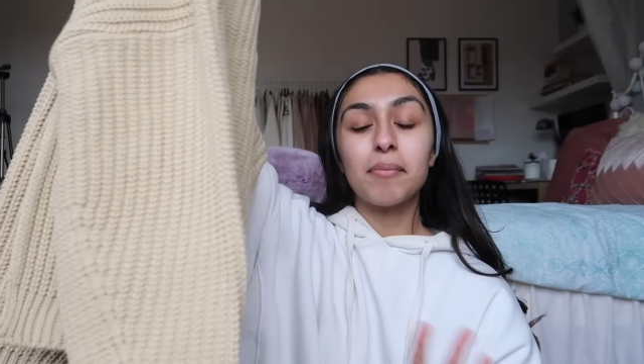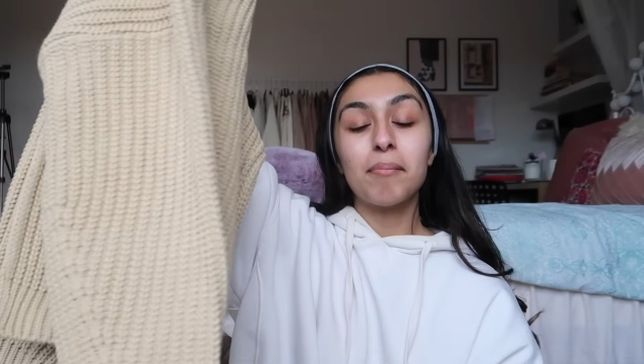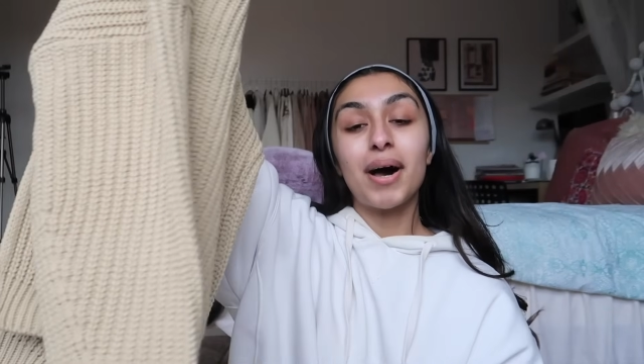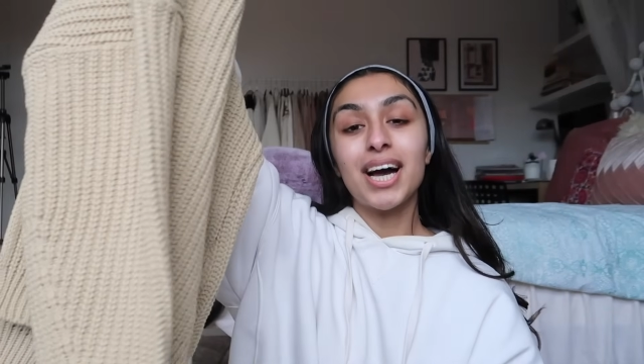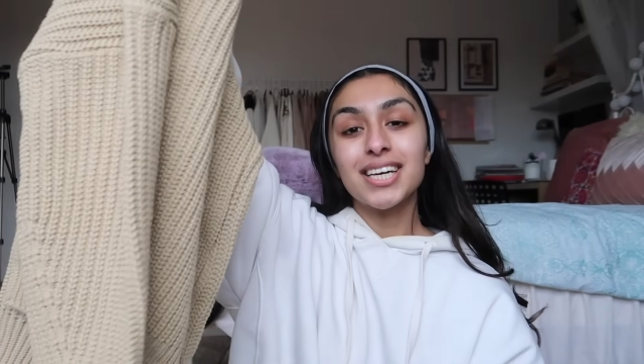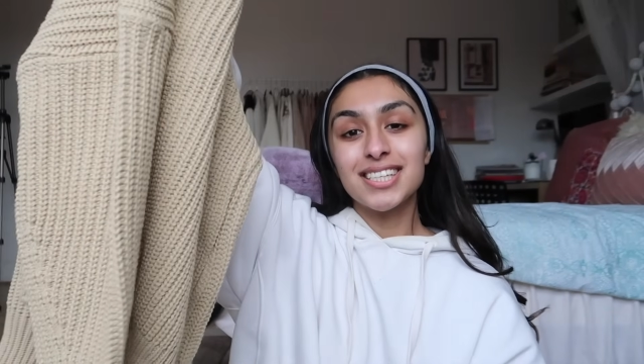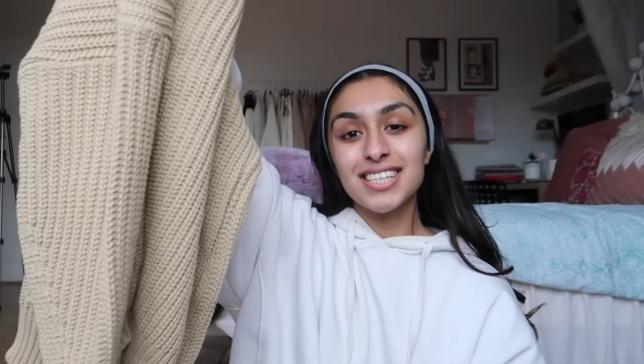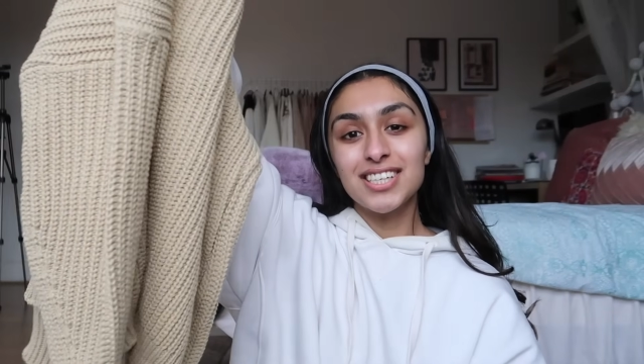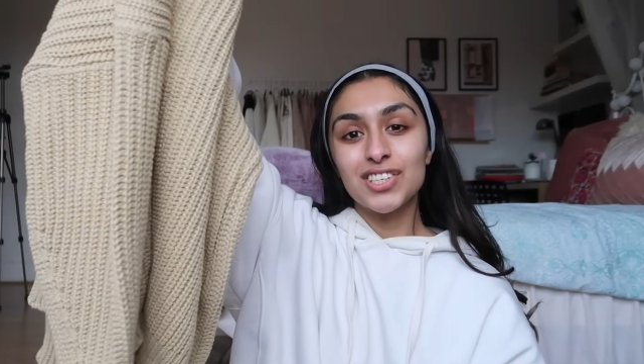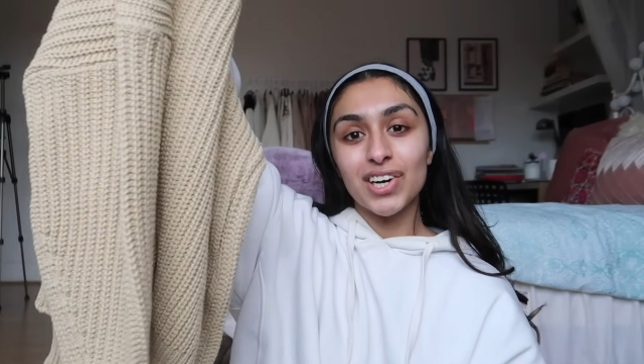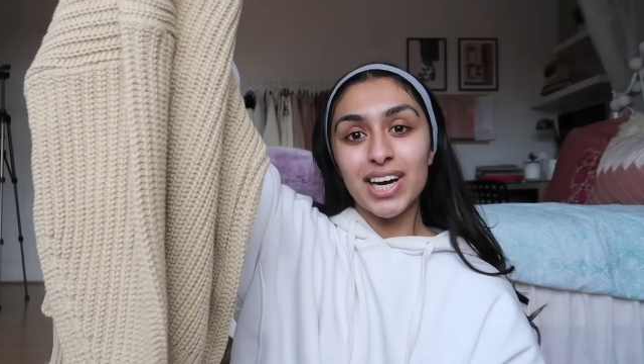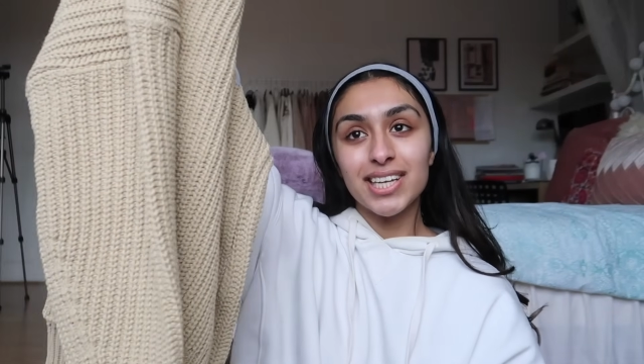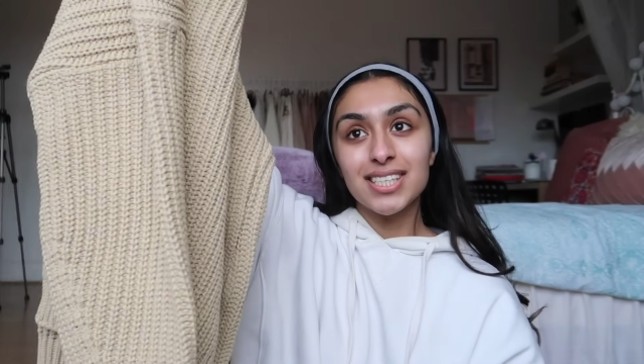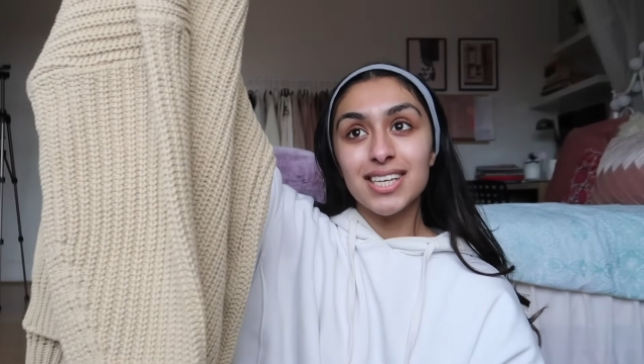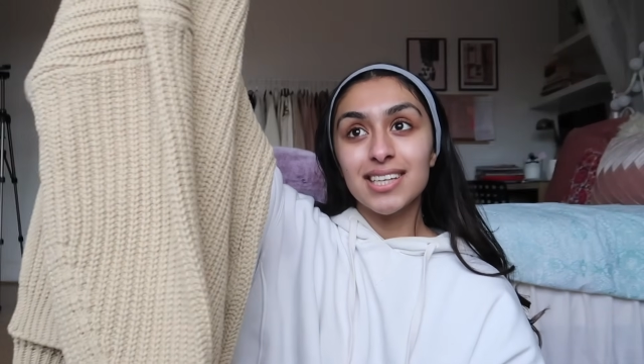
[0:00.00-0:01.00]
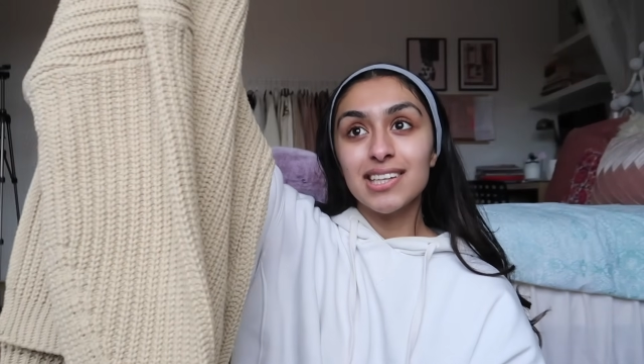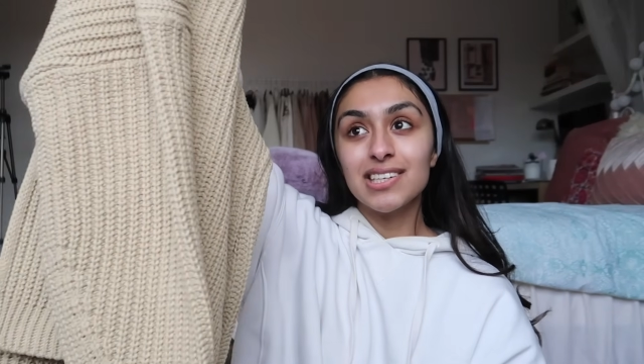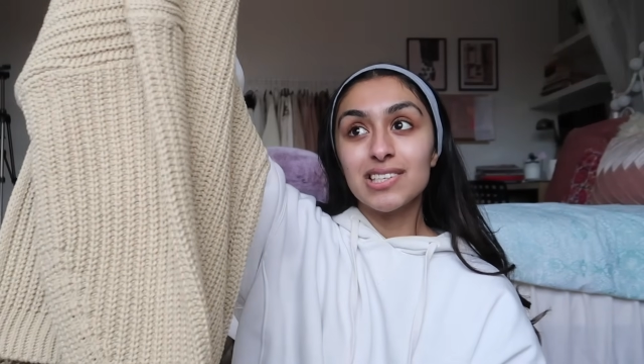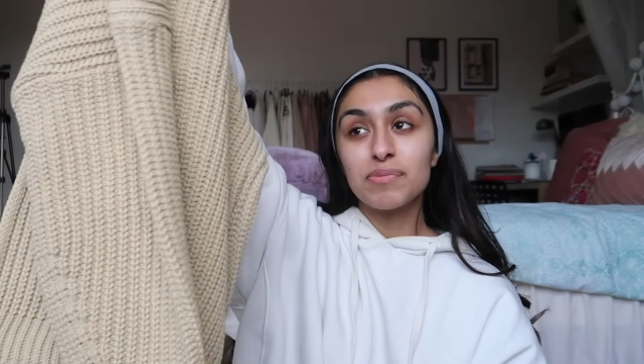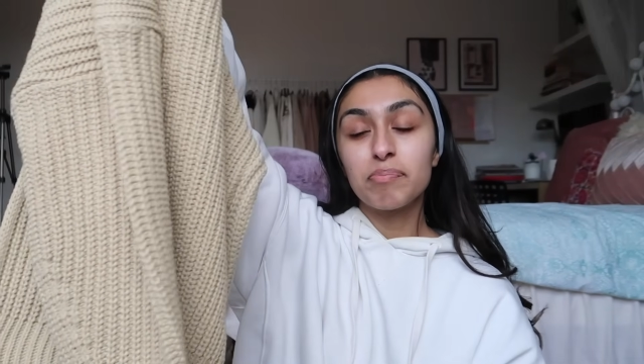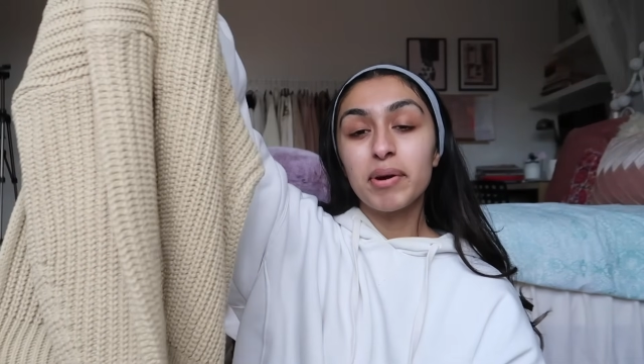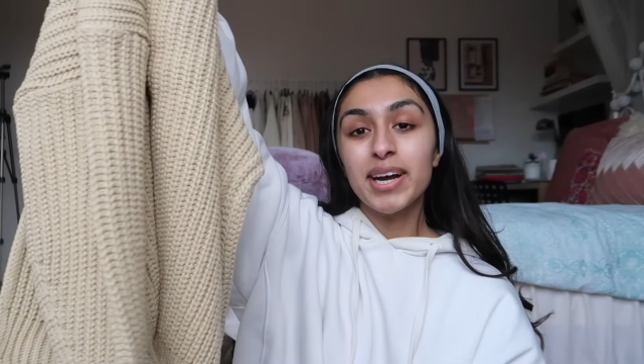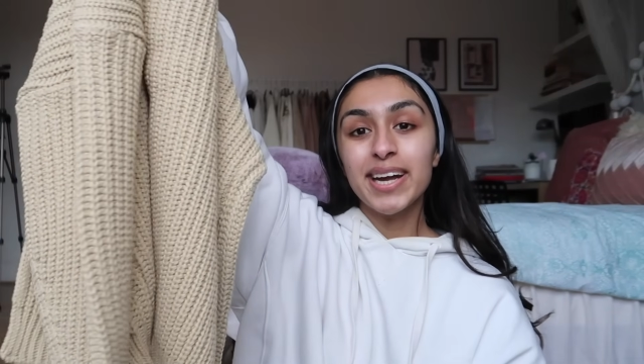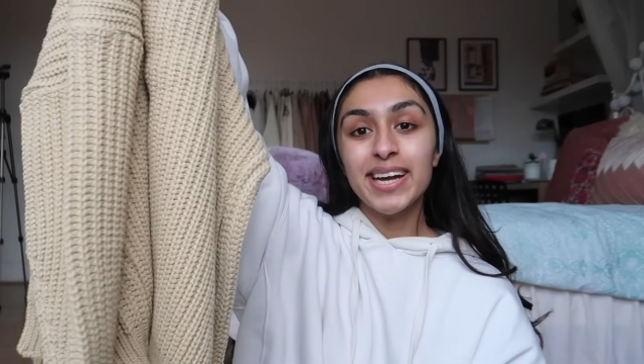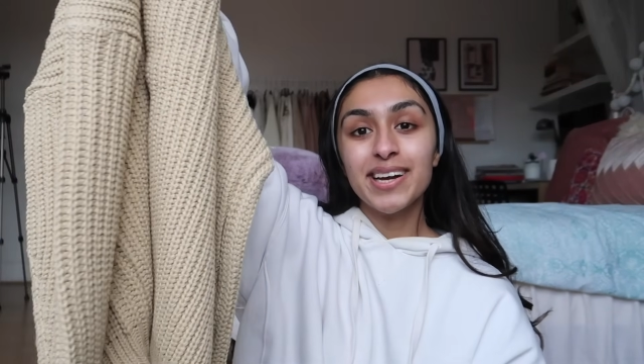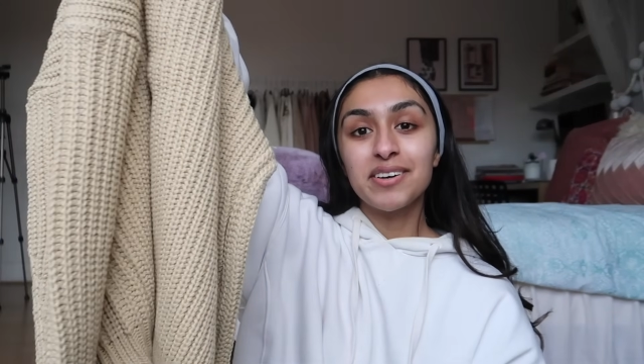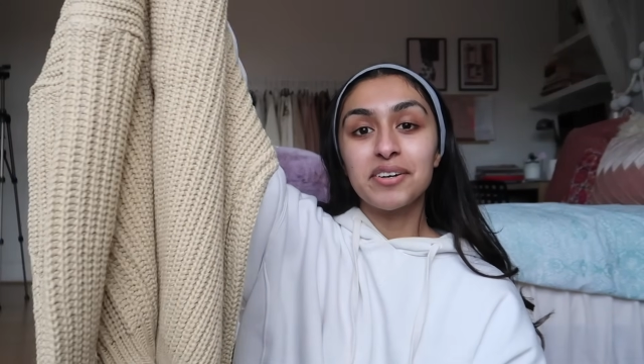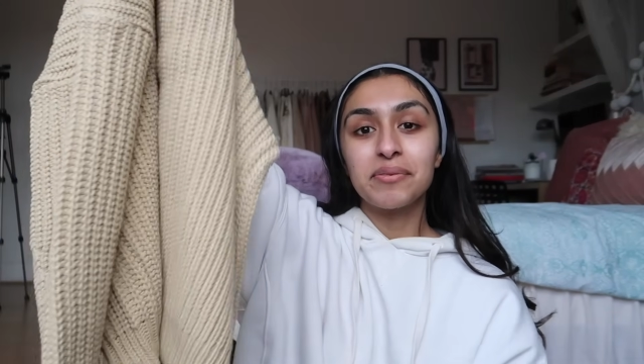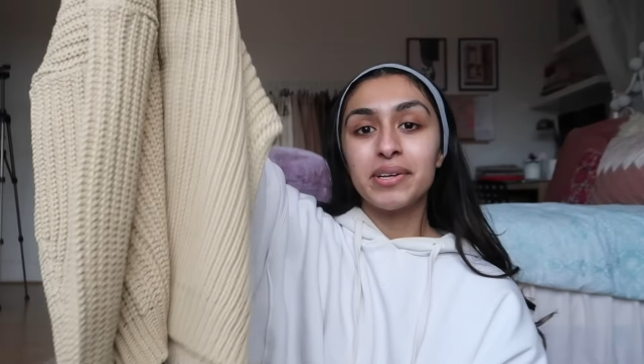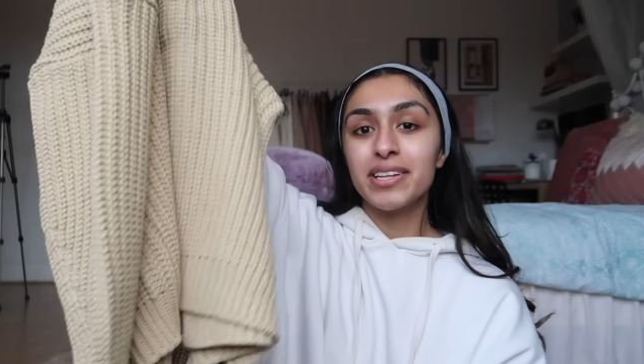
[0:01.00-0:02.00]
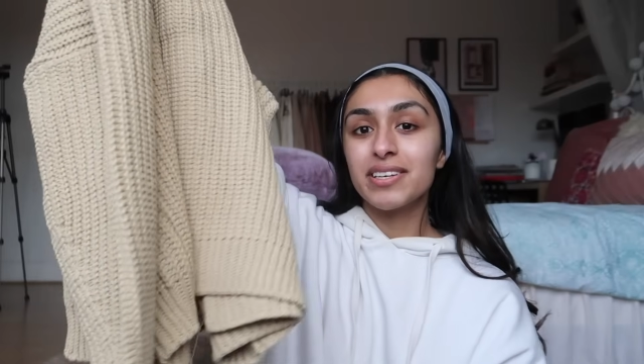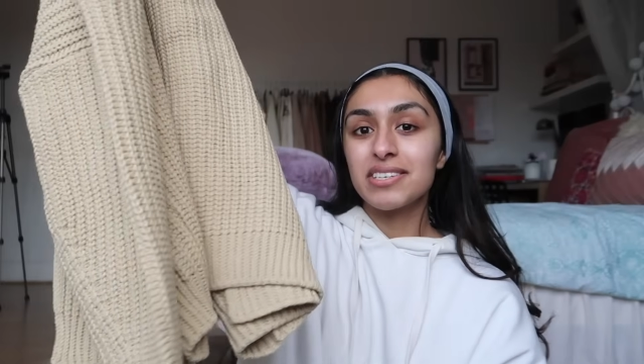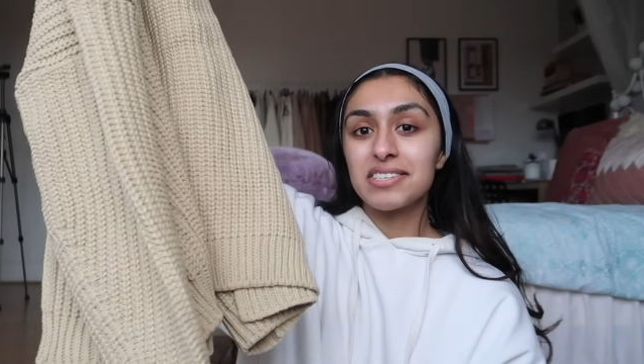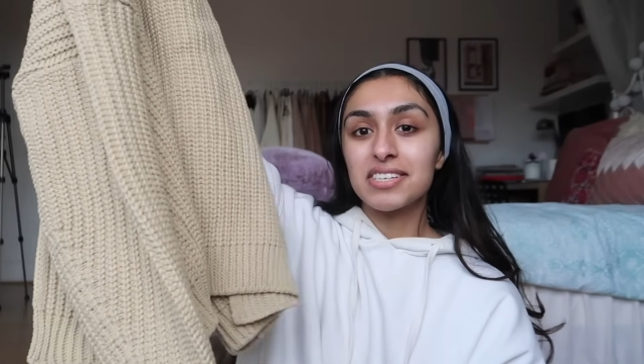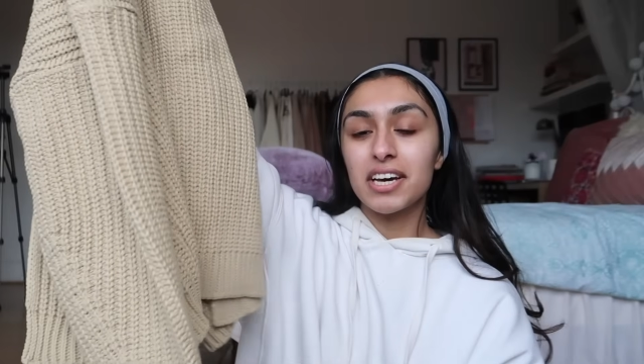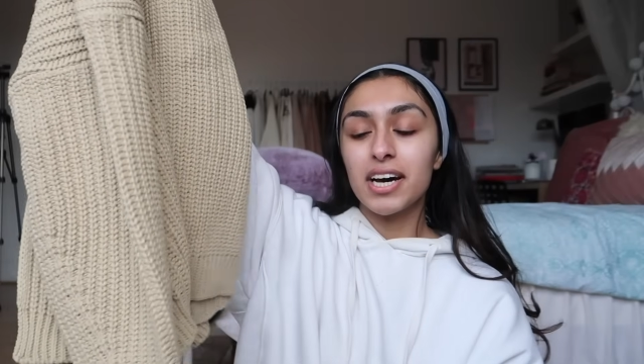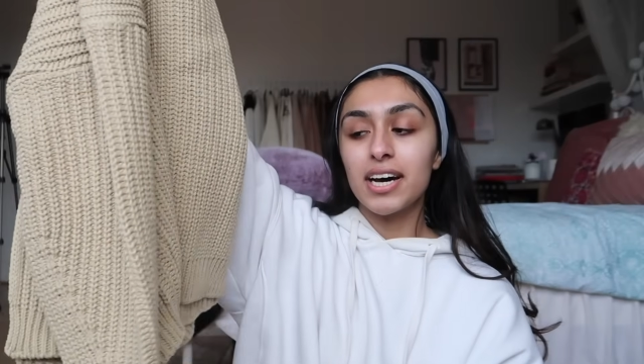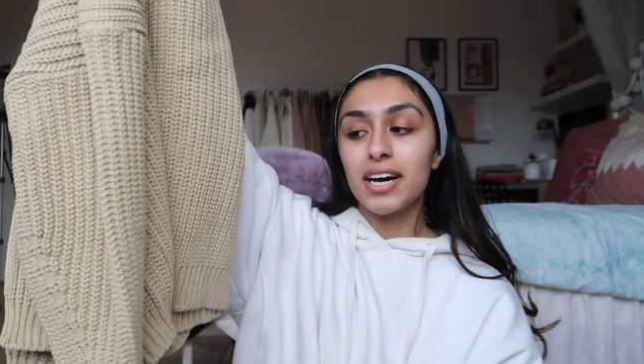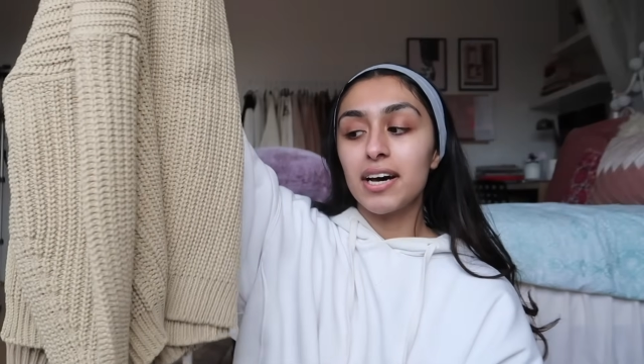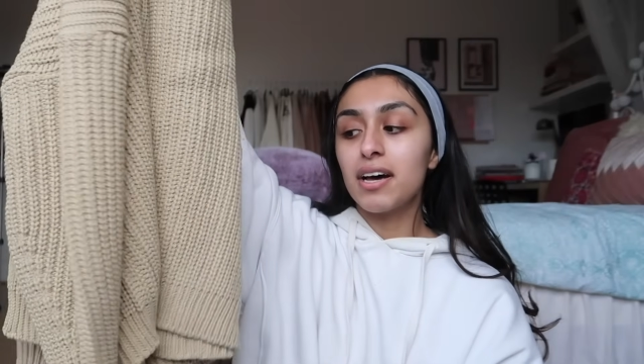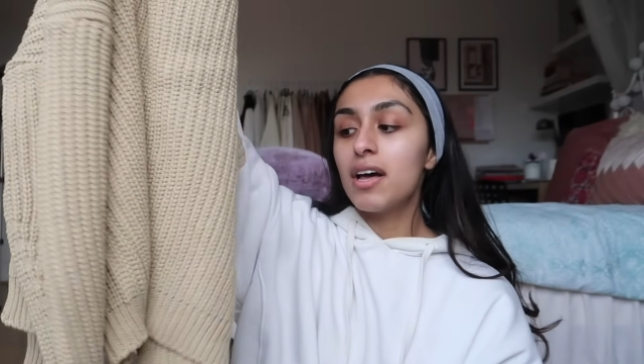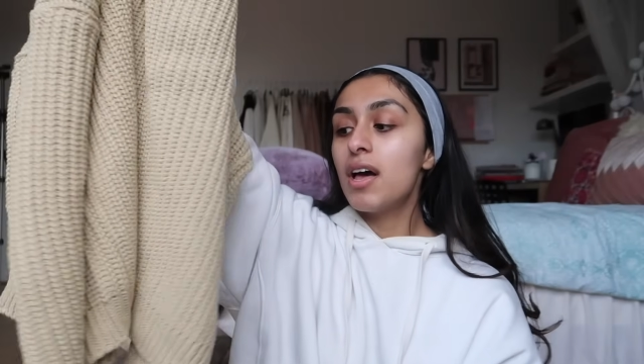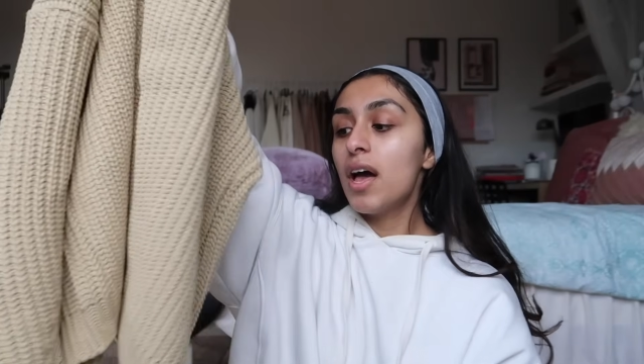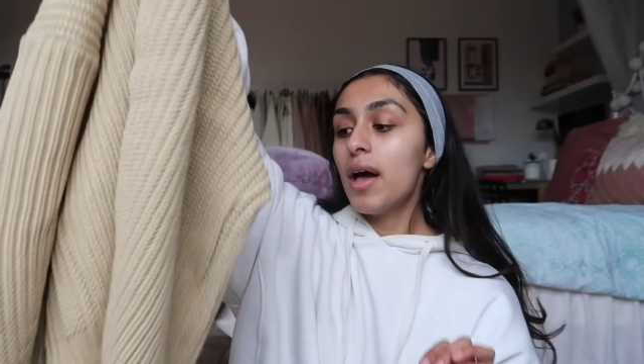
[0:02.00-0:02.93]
a maxi dress in the spring or with a skirt.